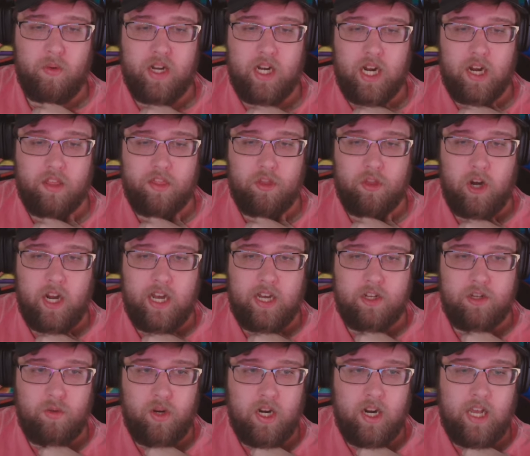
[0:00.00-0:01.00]
we got a three
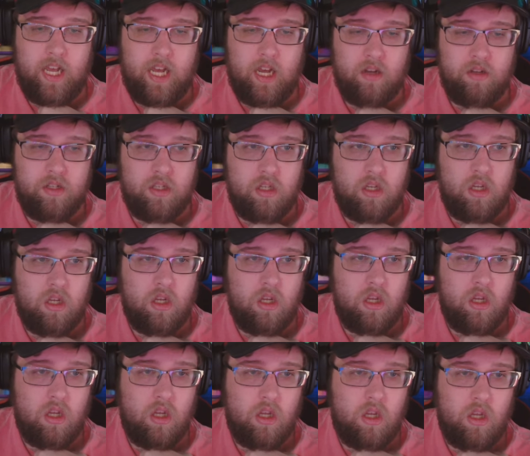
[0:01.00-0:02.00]
X. We got a house.
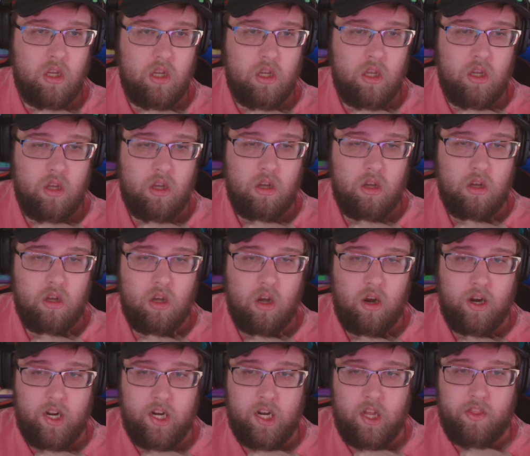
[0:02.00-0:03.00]

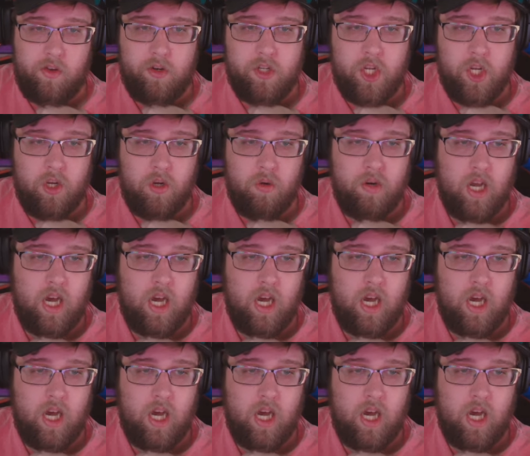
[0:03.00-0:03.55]
All right, another two.